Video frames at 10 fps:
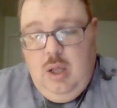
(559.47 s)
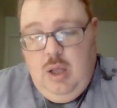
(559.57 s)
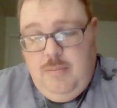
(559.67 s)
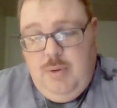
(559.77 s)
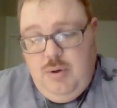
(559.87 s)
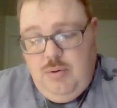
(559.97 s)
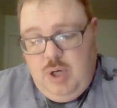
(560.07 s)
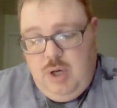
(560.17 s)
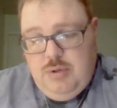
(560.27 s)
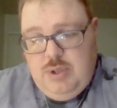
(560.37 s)
But who
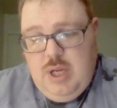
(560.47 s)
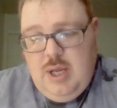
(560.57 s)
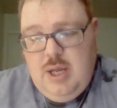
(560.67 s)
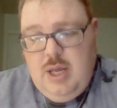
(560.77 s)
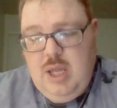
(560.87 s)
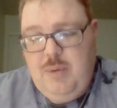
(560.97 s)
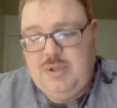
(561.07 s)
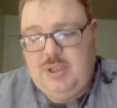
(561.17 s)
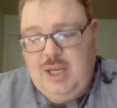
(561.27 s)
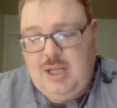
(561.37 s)
knows? It
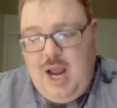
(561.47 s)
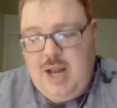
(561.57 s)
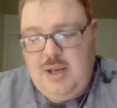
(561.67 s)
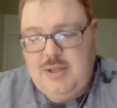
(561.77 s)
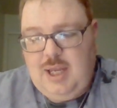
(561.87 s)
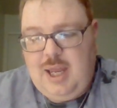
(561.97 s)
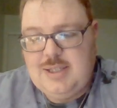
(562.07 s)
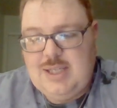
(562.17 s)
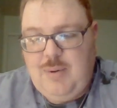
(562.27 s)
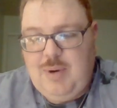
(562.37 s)
was late 90s. I
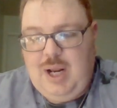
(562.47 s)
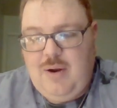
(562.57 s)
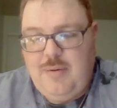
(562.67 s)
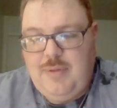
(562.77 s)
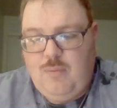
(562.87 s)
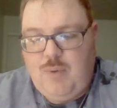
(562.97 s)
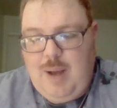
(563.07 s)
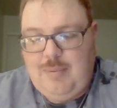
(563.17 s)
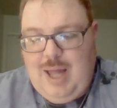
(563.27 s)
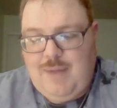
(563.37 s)
guess they wanted to get rid of the
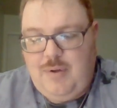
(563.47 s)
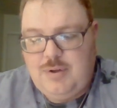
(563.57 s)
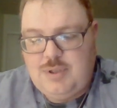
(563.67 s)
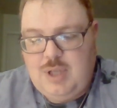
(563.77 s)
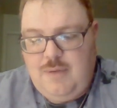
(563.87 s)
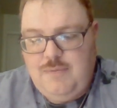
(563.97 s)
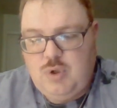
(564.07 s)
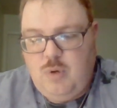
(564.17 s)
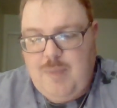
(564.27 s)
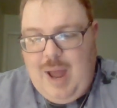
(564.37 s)
Rob Liefeld stuff
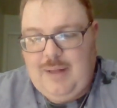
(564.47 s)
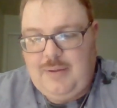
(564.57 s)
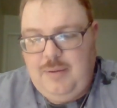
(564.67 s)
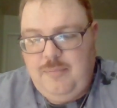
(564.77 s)
so badly.